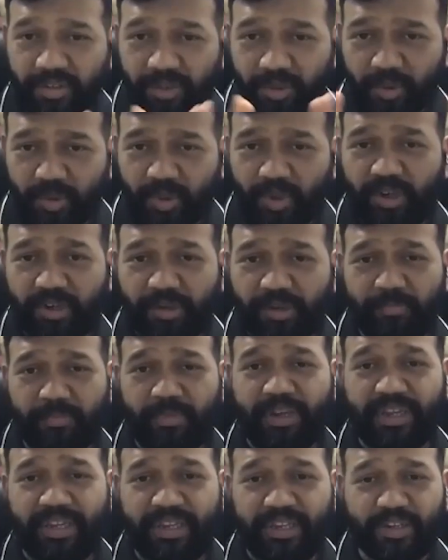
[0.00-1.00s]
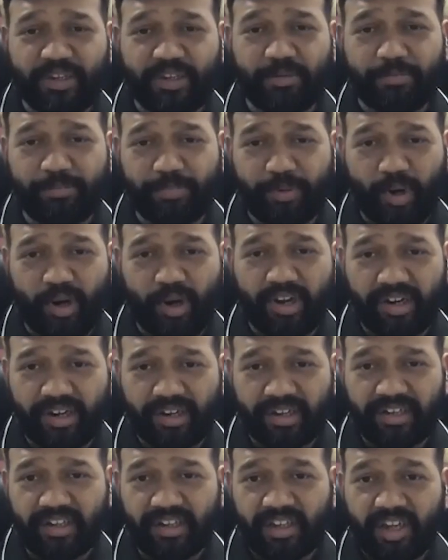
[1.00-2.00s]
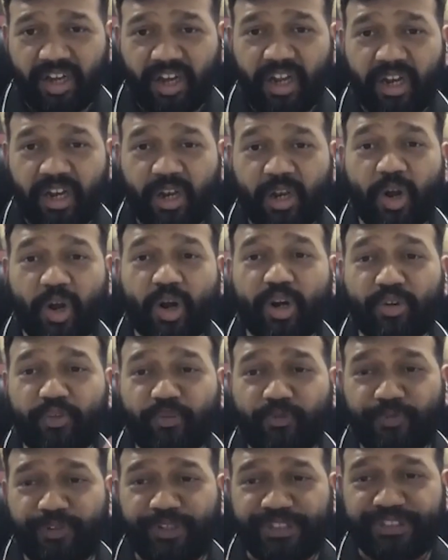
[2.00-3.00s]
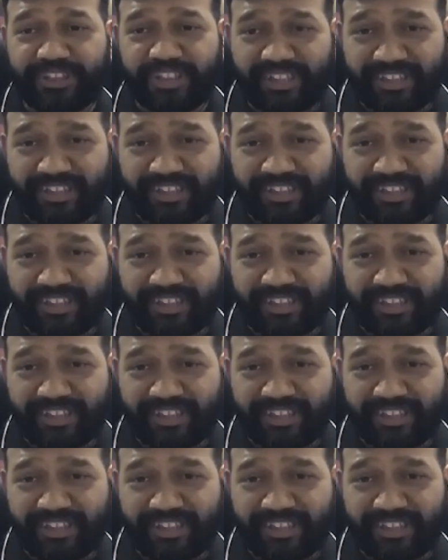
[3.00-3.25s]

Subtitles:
Do not make your product a lot of feature